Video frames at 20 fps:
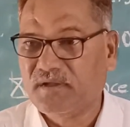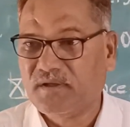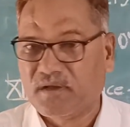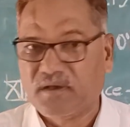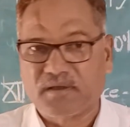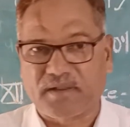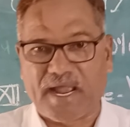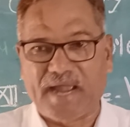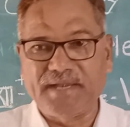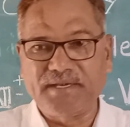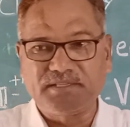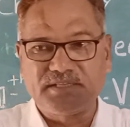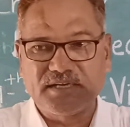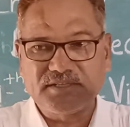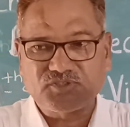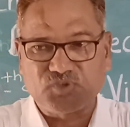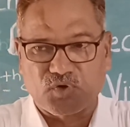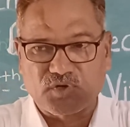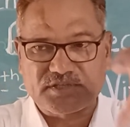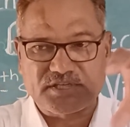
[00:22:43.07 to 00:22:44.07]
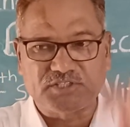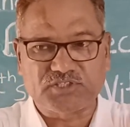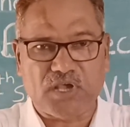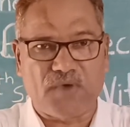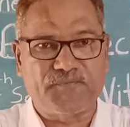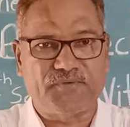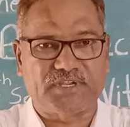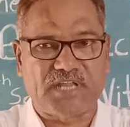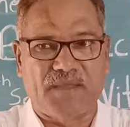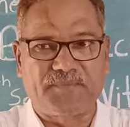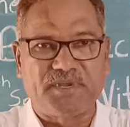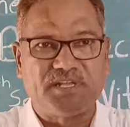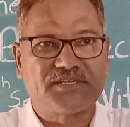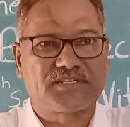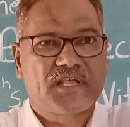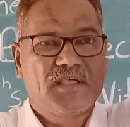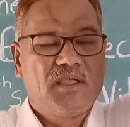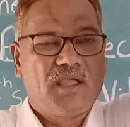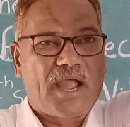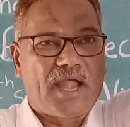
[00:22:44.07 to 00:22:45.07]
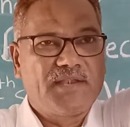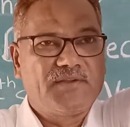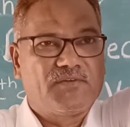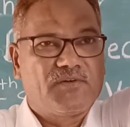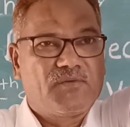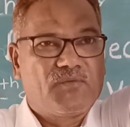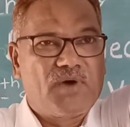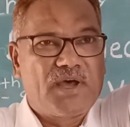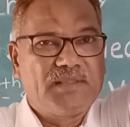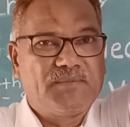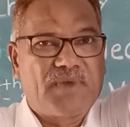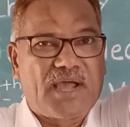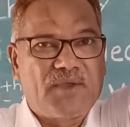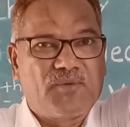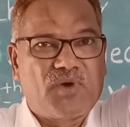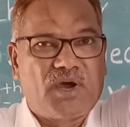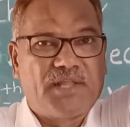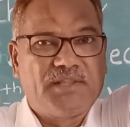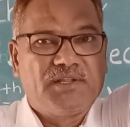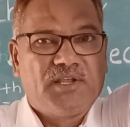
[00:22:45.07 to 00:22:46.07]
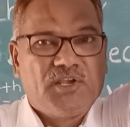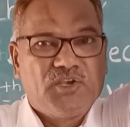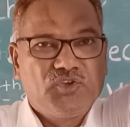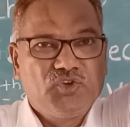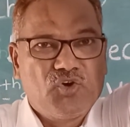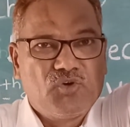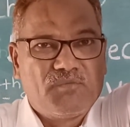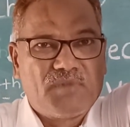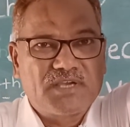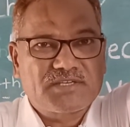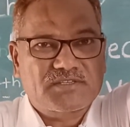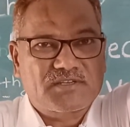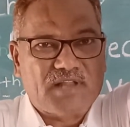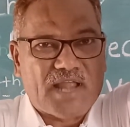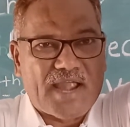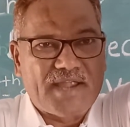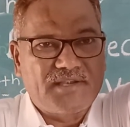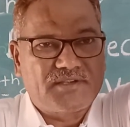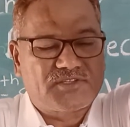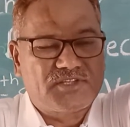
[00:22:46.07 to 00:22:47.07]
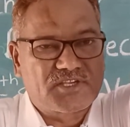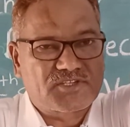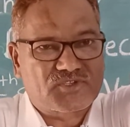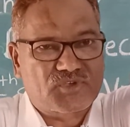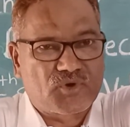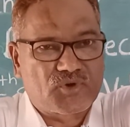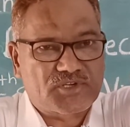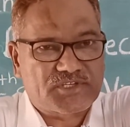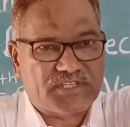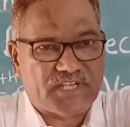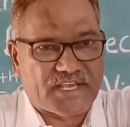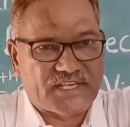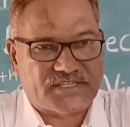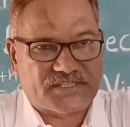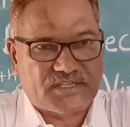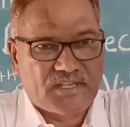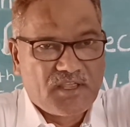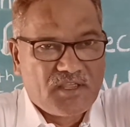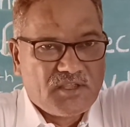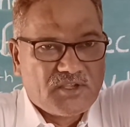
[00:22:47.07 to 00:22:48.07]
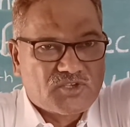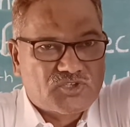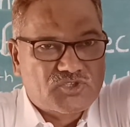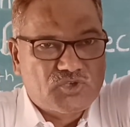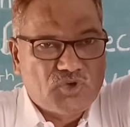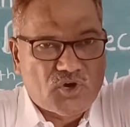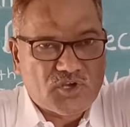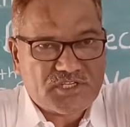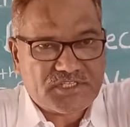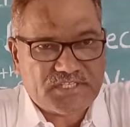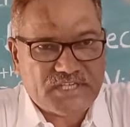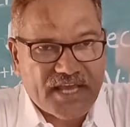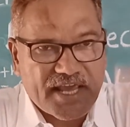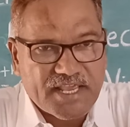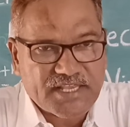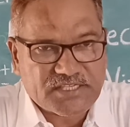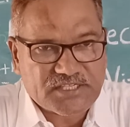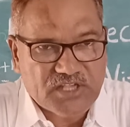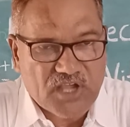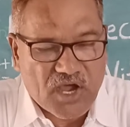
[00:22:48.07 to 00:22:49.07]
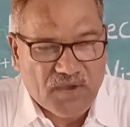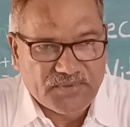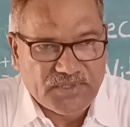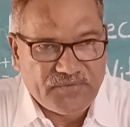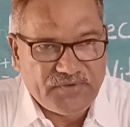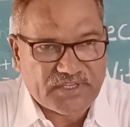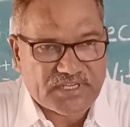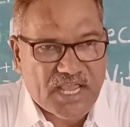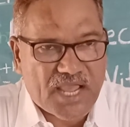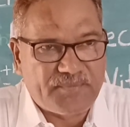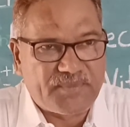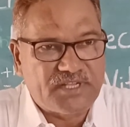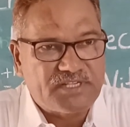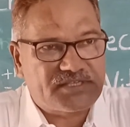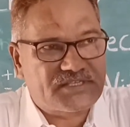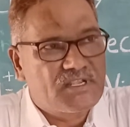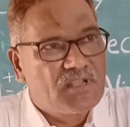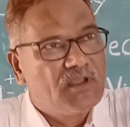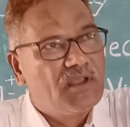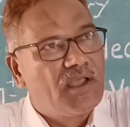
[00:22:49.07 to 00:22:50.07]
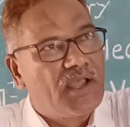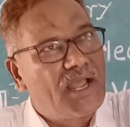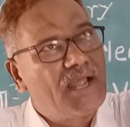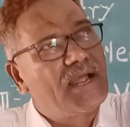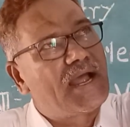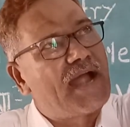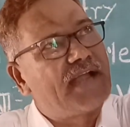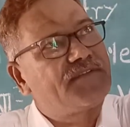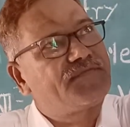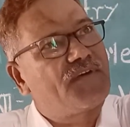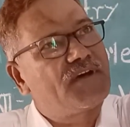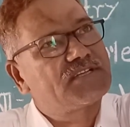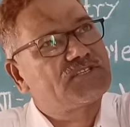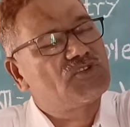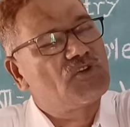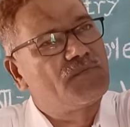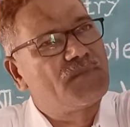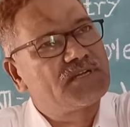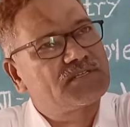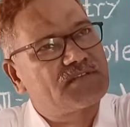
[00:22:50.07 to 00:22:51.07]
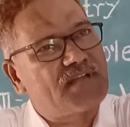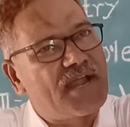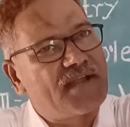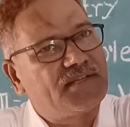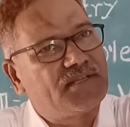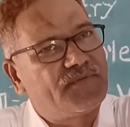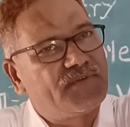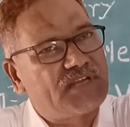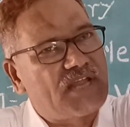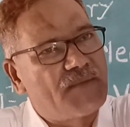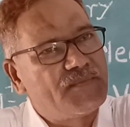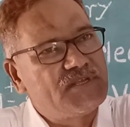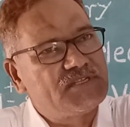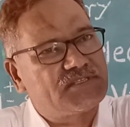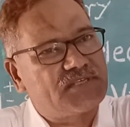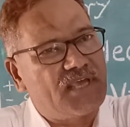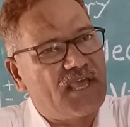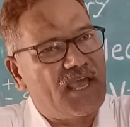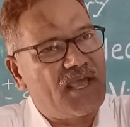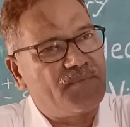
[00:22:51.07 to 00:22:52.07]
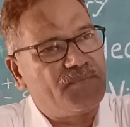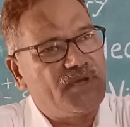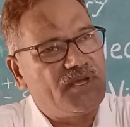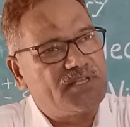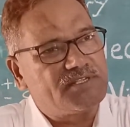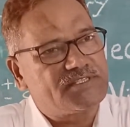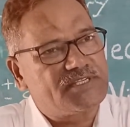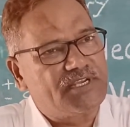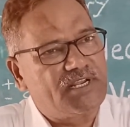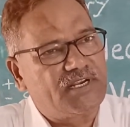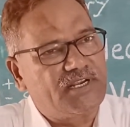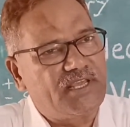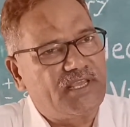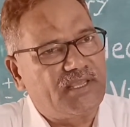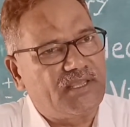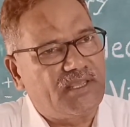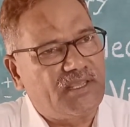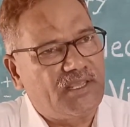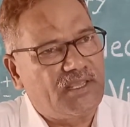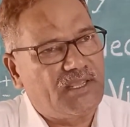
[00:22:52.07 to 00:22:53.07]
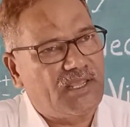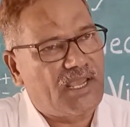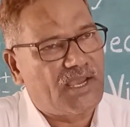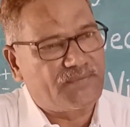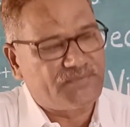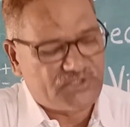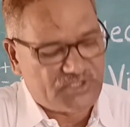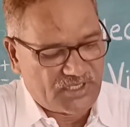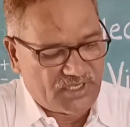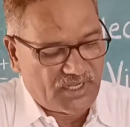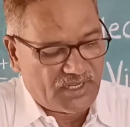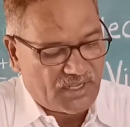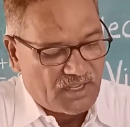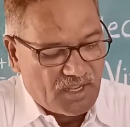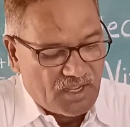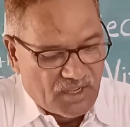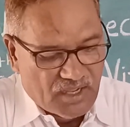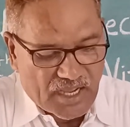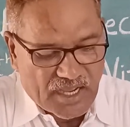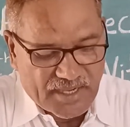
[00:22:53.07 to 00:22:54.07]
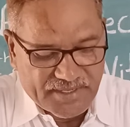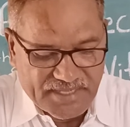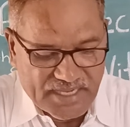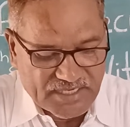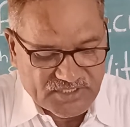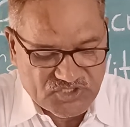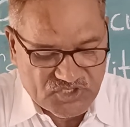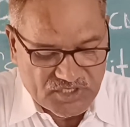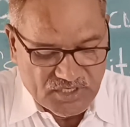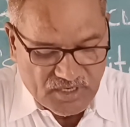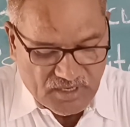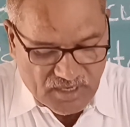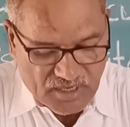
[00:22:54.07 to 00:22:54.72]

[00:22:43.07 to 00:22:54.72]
Write the sources of vitamins, and one by one you must write the sources of the vitamins. At first you must write the vitamins A, B, C, D, E, F, G, H,